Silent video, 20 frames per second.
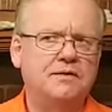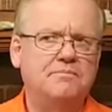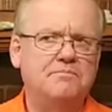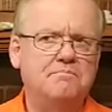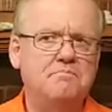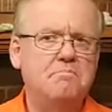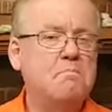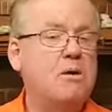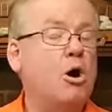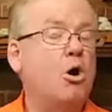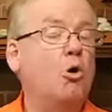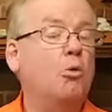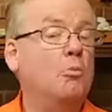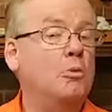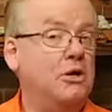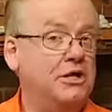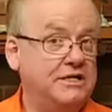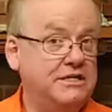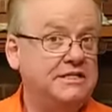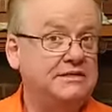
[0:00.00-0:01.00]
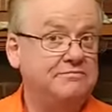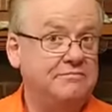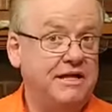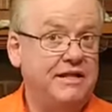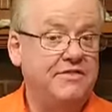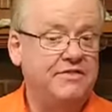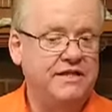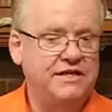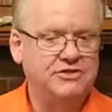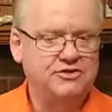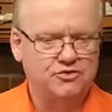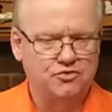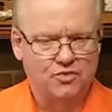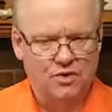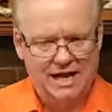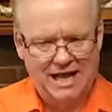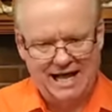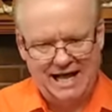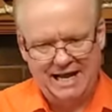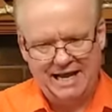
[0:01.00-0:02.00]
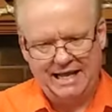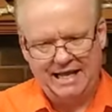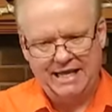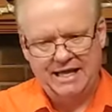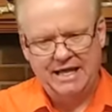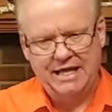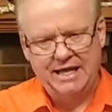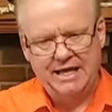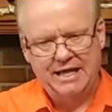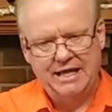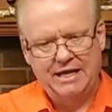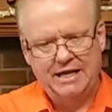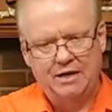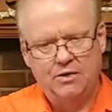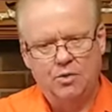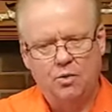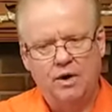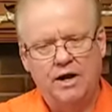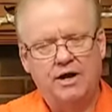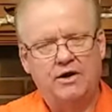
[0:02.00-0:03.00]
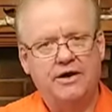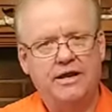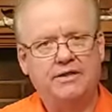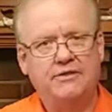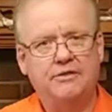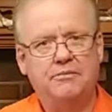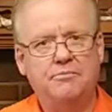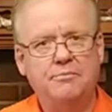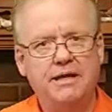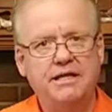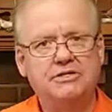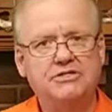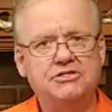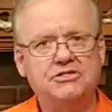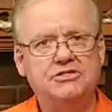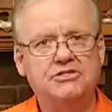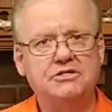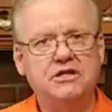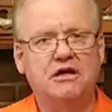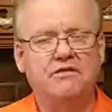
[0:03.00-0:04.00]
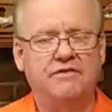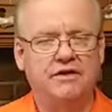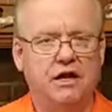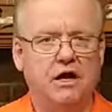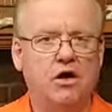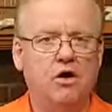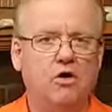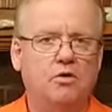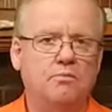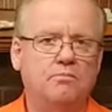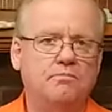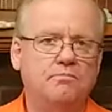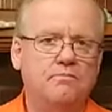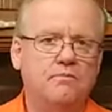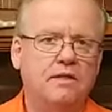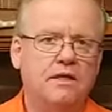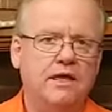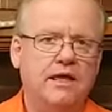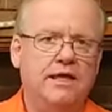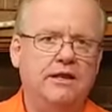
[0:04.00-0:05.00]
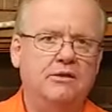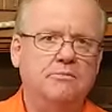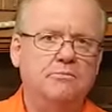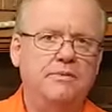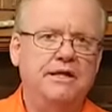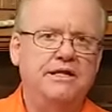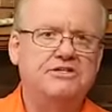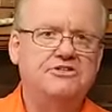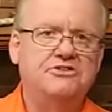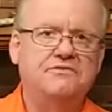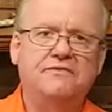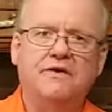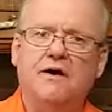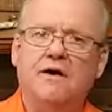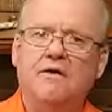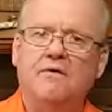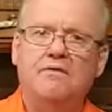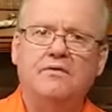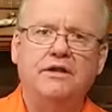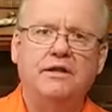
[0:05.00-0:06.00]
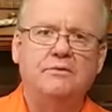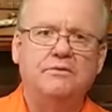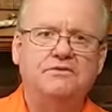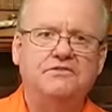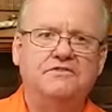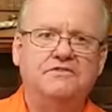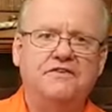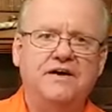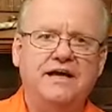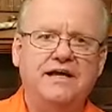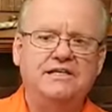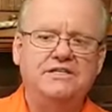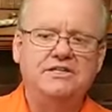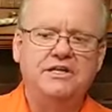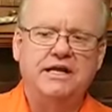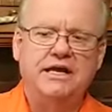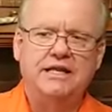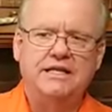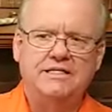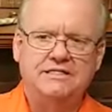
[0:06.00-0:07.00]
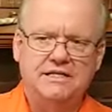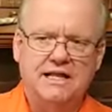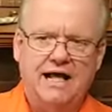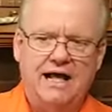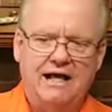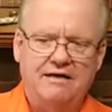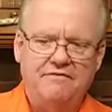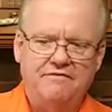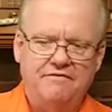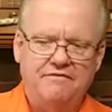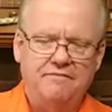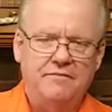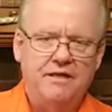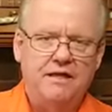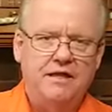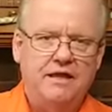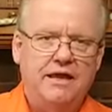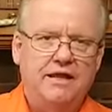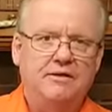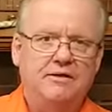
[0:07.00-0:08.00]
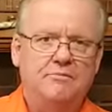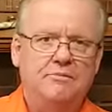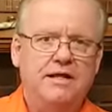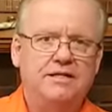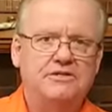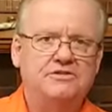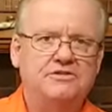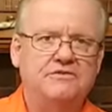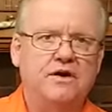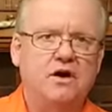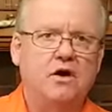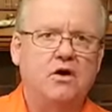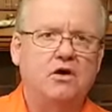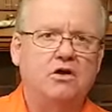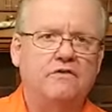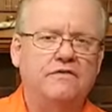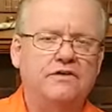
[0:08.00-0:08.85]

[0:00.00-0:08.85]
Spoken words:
moment in this writing, where in the midst of it all, in the midst of all that he was facing in his life, in the midst of all of